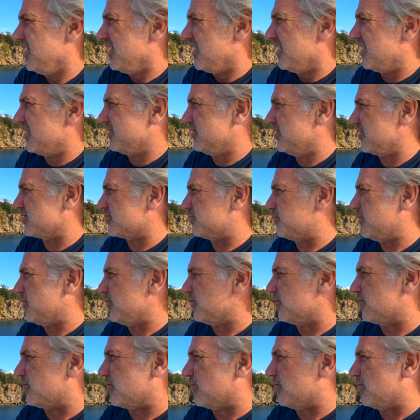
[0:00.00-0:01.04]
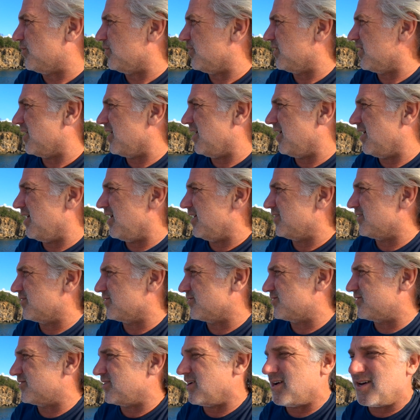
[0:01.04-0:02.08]
it looks beautiful.
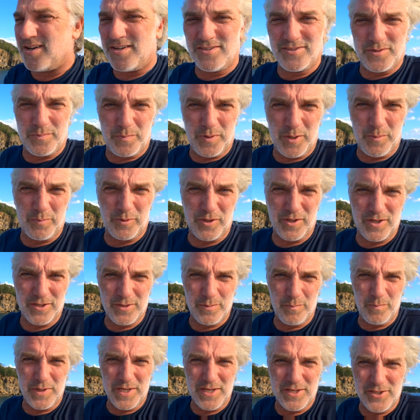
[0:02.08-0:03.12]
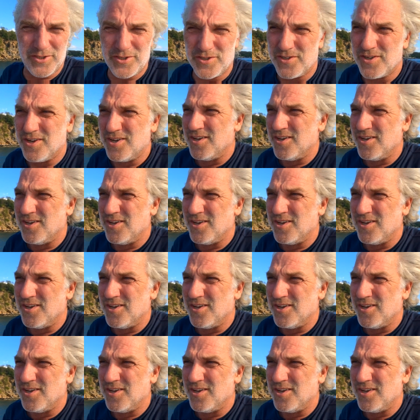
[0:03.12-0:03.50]
There's tons of people on the beach